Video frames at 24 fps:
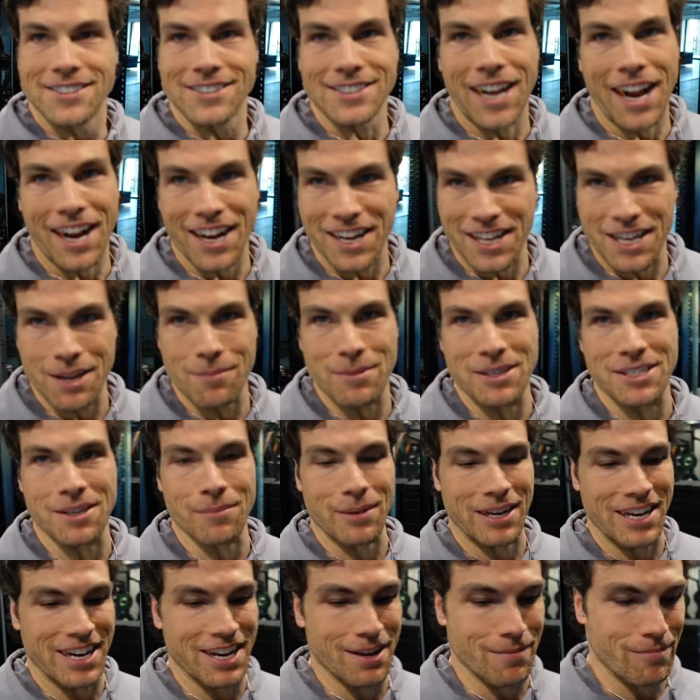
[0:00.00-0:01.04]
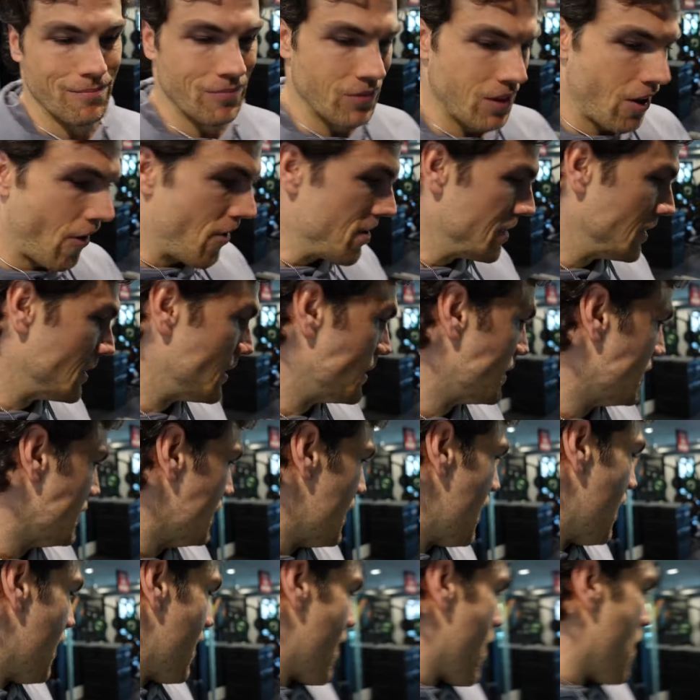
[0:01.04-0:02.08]
I gotta get me some of them.
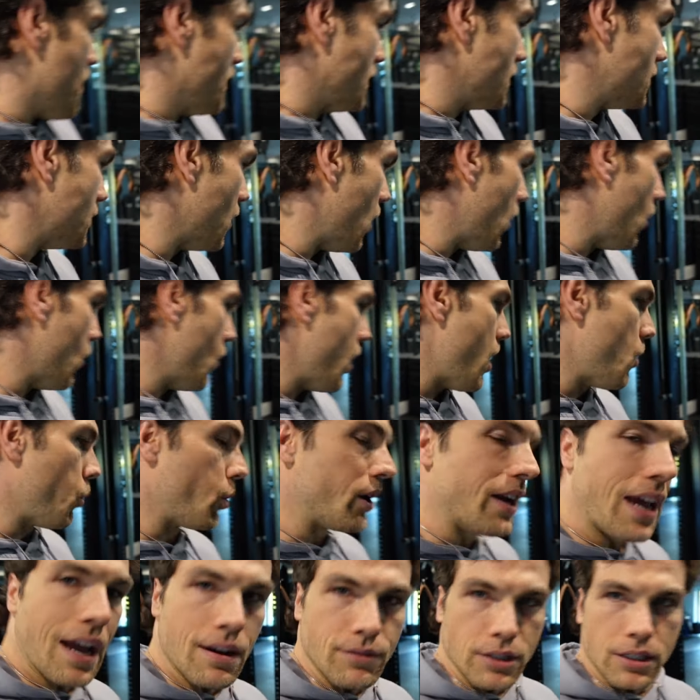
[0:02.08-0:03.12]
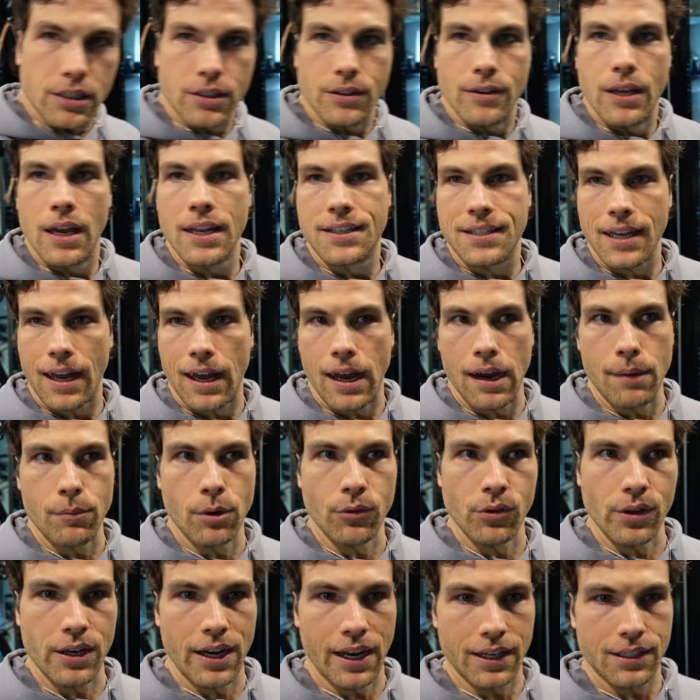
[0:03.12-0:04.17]
So we're gonna have a good time
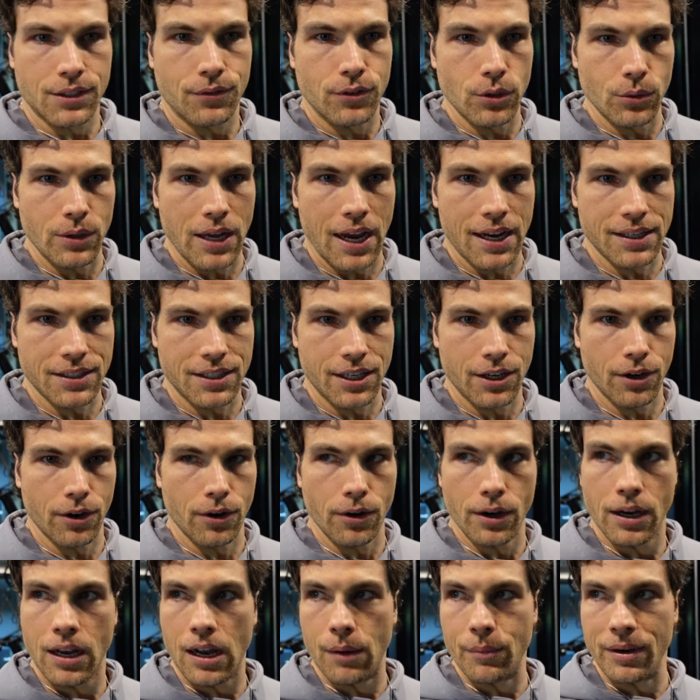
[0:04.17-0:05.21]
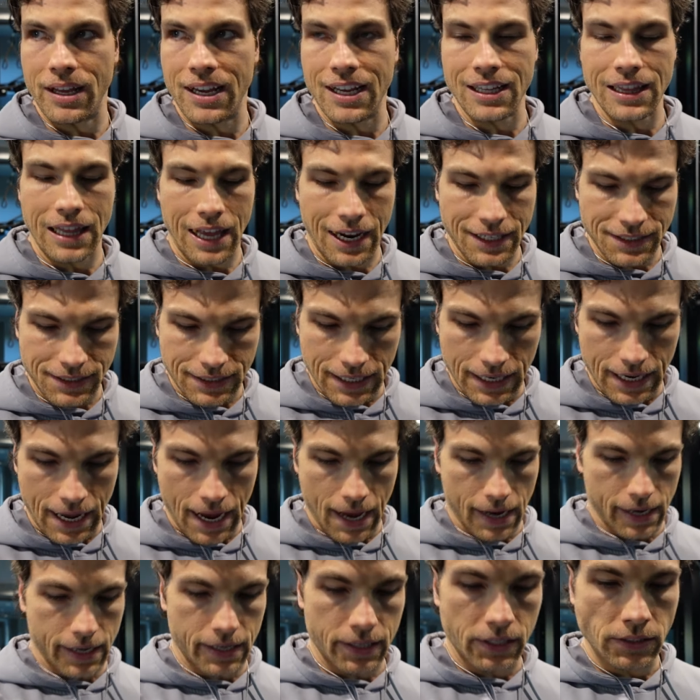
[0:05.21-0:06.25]
over the next few days here. I'm gonna hit legs
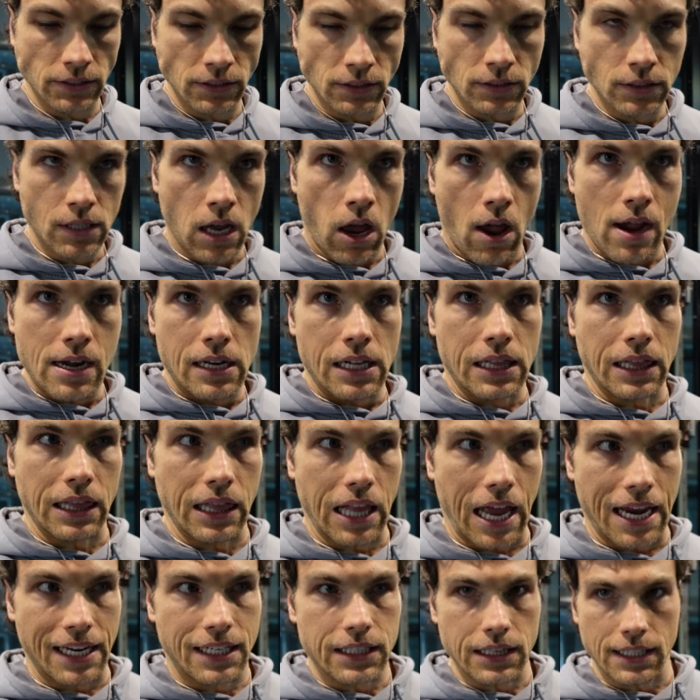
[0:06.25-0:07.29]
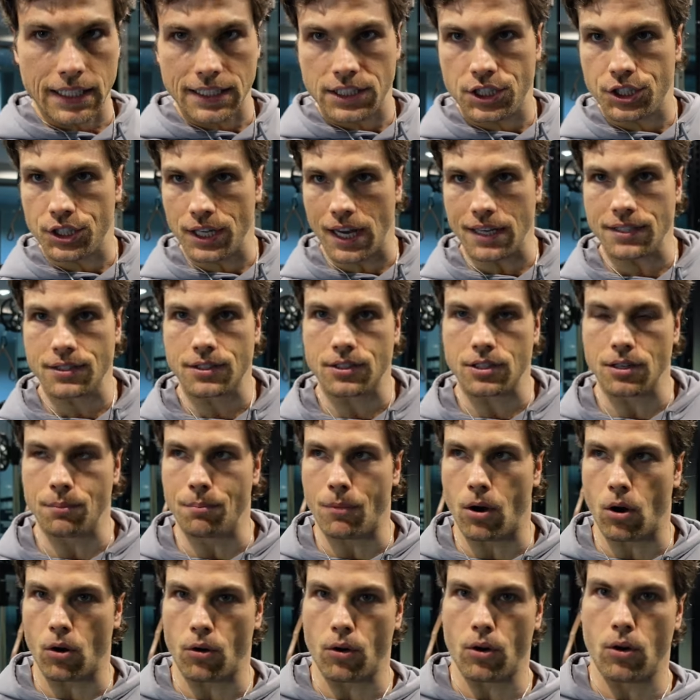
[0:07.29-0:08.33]
today, likely chest
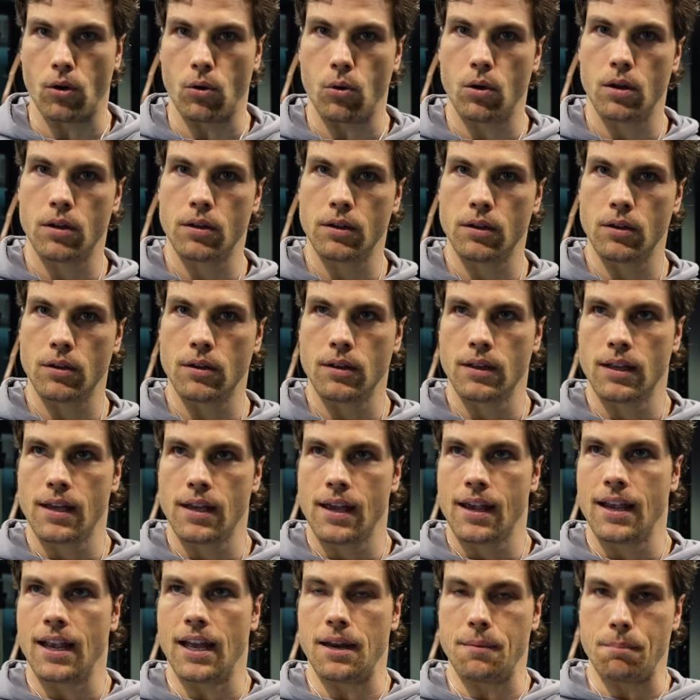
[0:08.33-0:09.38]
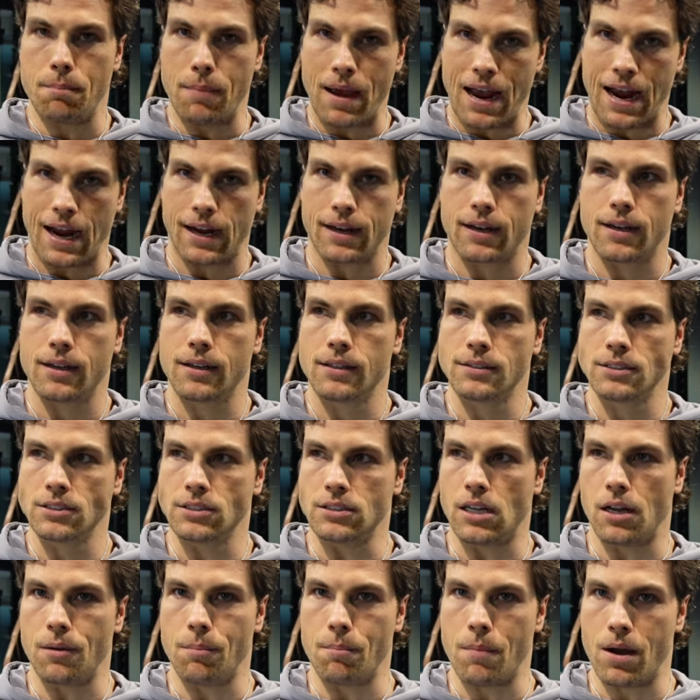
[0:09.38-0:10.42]
tomorrow, and back
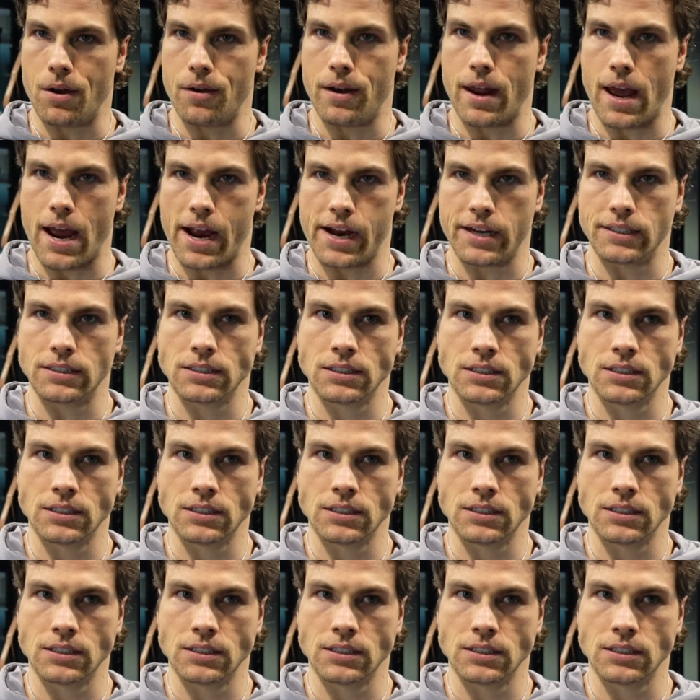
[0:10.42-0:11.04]
on Monday.